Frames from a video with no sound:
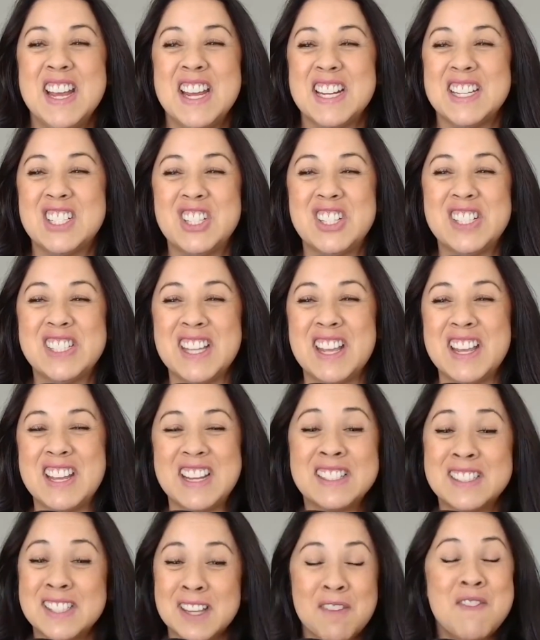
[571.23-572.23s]
And she's like,
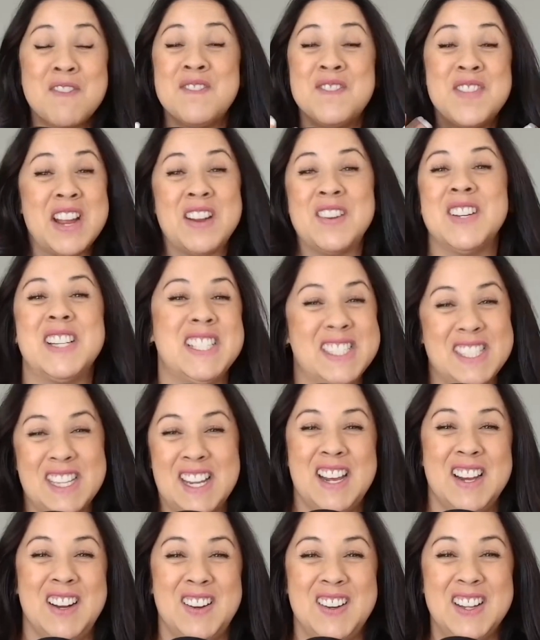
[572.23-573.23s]
it's a fairy
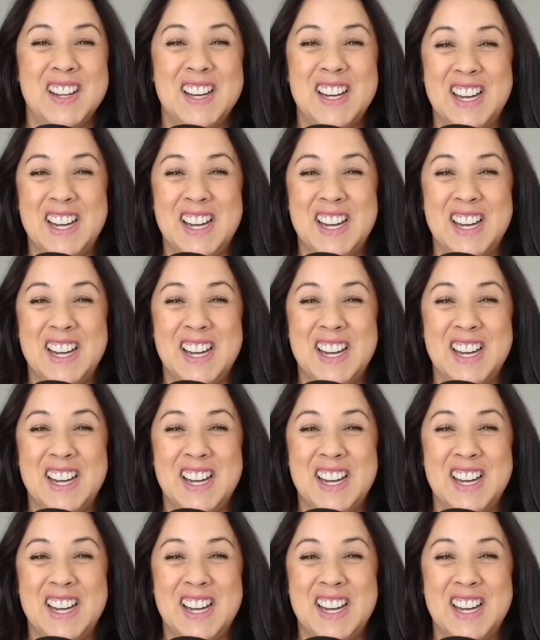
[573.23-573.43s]
tale.